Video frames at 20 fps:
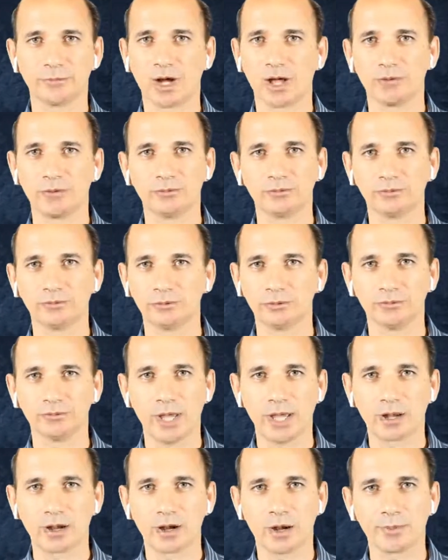I would
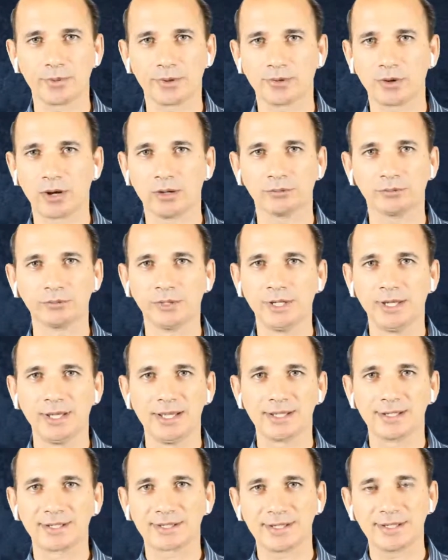wake up around
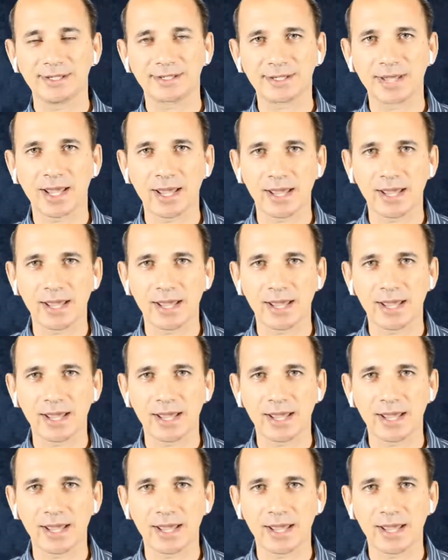6